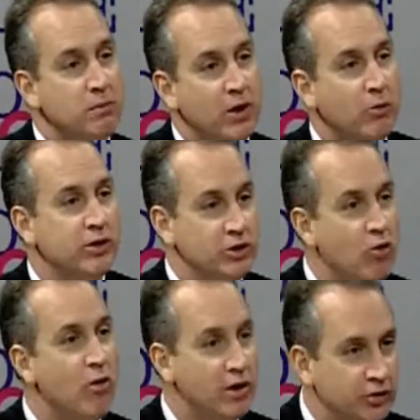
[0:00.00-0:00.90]
But what you
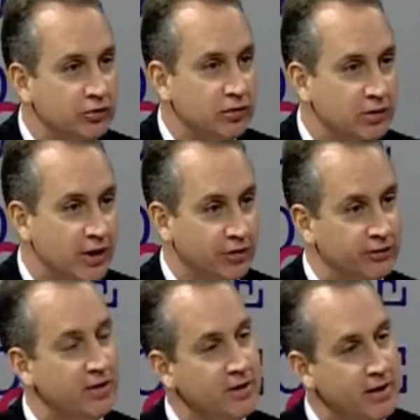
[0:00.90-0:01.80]
don't want to do
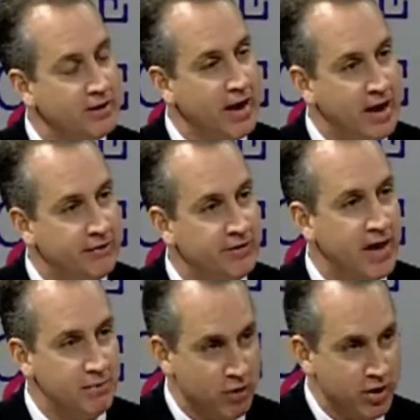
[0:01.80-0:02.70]
is have
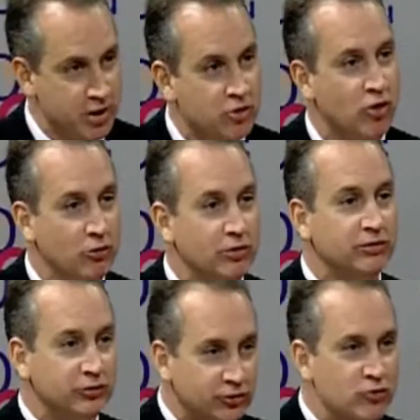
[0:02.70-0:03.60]
that money go
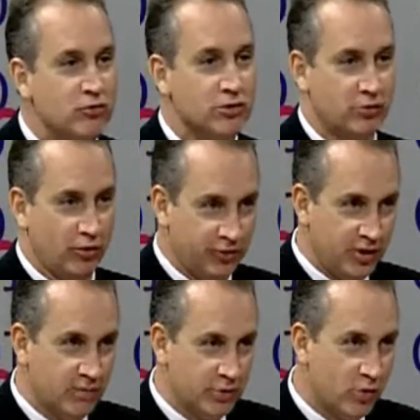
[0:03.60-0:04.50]
to the regime.